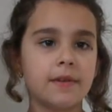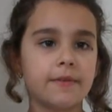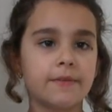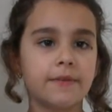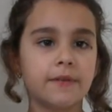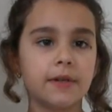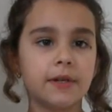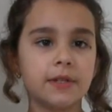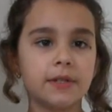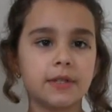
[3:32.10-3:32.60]
The
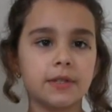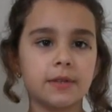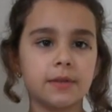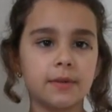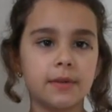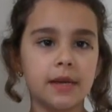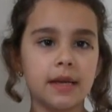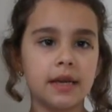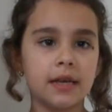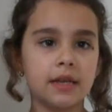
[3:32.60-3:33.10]
first
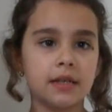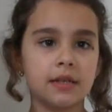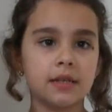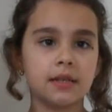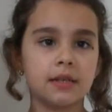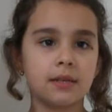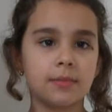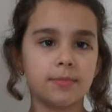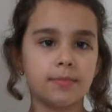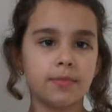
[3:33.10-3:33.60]
Greek
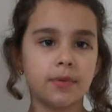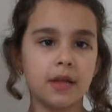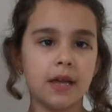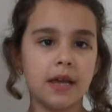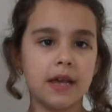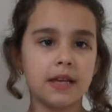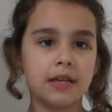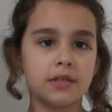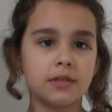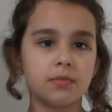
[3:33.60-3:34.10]

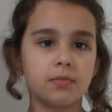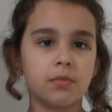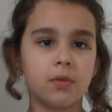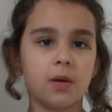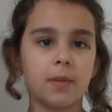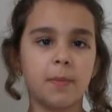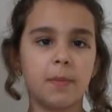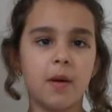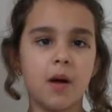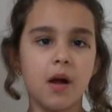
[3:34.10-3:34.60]
plays
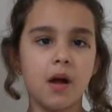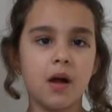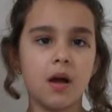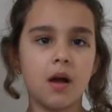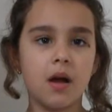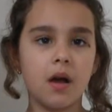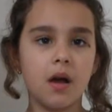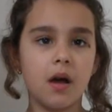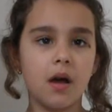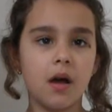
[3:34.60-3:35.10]
were
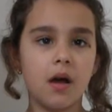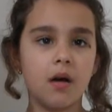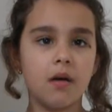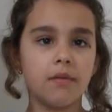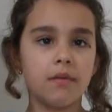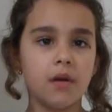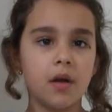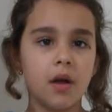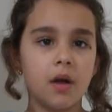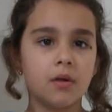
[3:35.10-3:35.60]
part
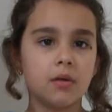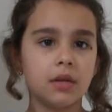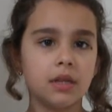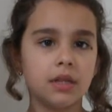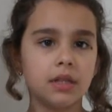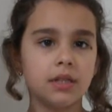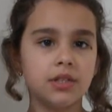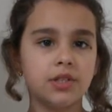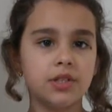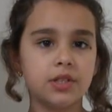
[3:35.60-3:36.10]
of
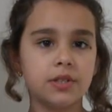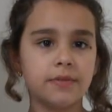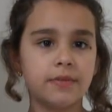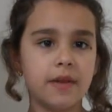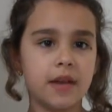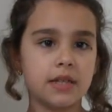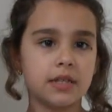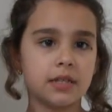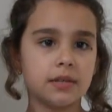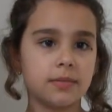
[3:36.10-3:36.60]
religious
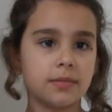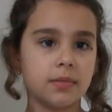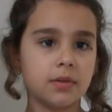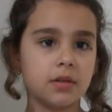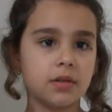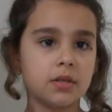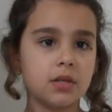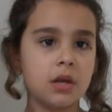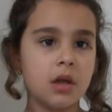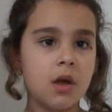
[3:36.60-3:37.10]
festivals.
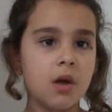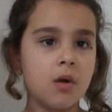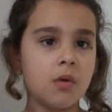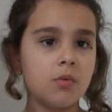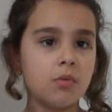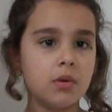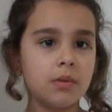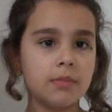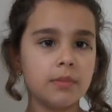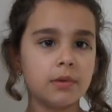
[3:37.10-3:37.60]

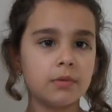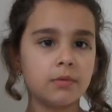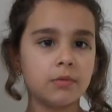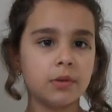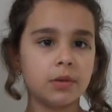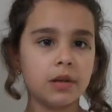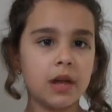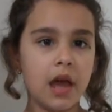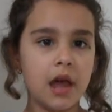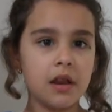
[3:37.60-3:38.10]
Women
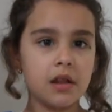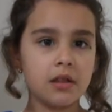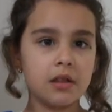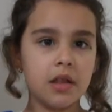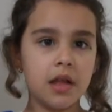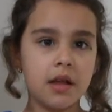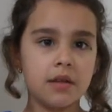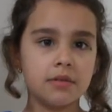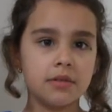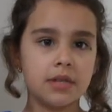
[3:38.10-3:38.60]
were
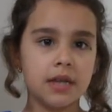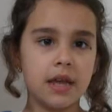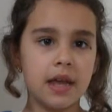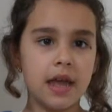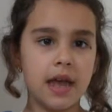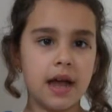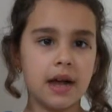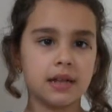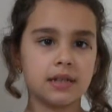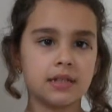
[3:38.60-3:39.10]
not allowed to
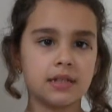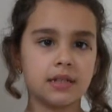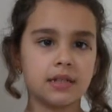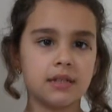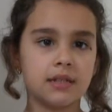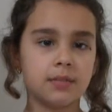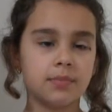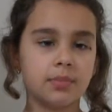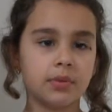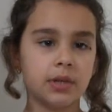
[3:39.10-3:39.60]
act
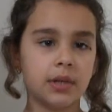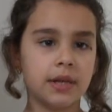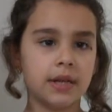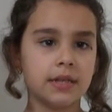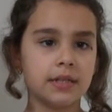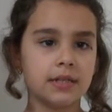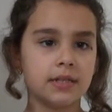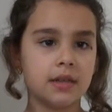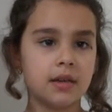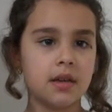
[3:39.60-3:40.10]
in the
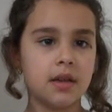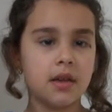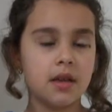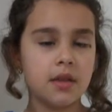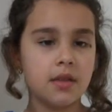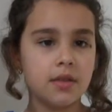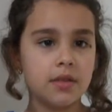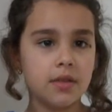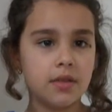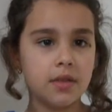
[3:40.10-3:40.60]
plays.
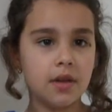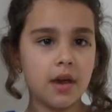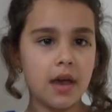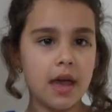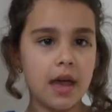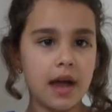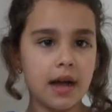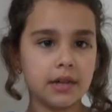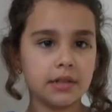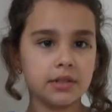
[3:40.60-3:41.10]
The
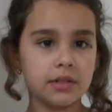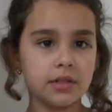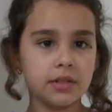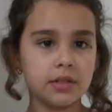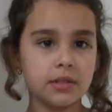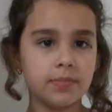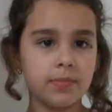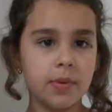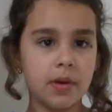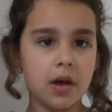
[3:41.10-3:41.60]

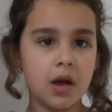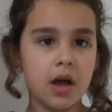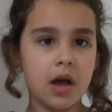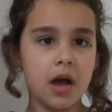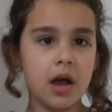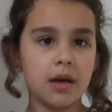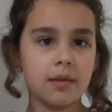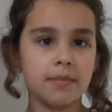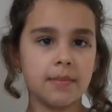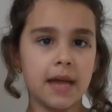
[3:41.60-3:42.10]
actors put
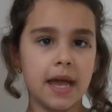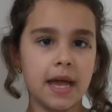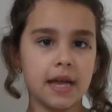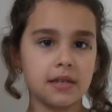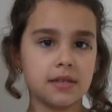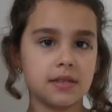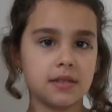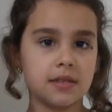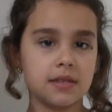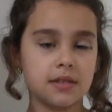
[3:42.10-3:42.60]
on
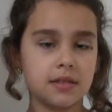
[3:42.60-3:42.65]
masks.